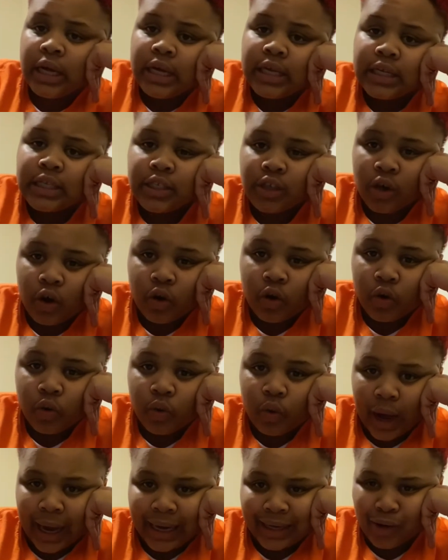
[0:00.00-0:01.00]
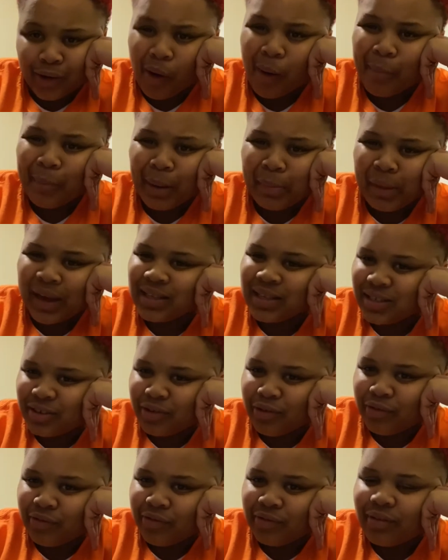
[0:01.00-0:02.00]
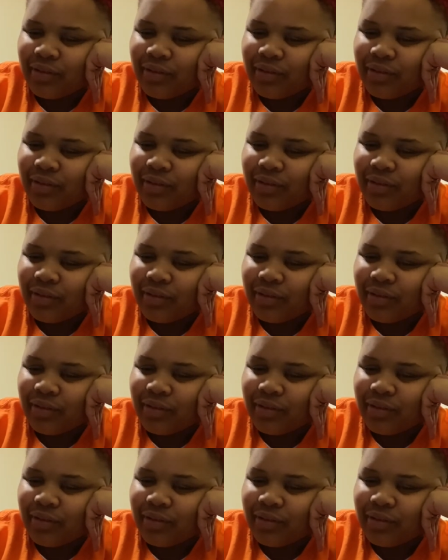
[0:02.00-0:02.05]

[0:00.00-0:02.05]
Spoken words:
So, I know I'm by myself,